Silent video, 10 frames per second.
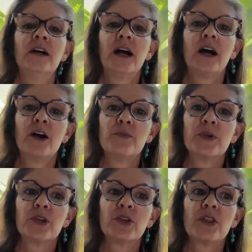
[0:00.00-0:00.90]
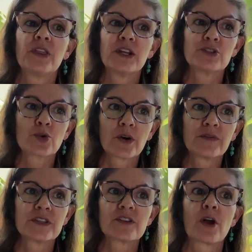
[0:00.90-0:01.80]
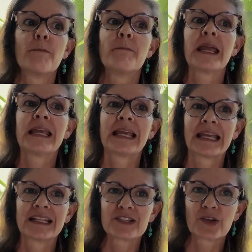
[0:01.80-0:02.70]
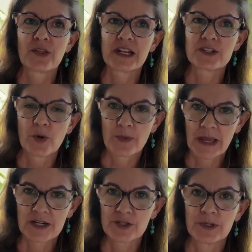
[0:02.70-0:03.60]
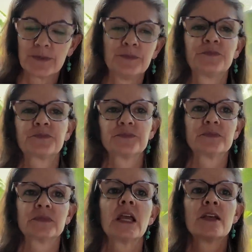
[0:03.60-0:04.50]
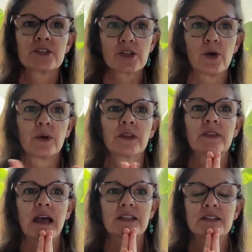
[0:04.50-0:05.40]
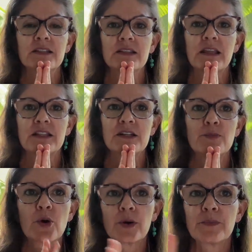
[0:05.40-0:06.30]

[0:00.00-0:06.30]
the endorphins are making it so that it's more manageable. So that's an important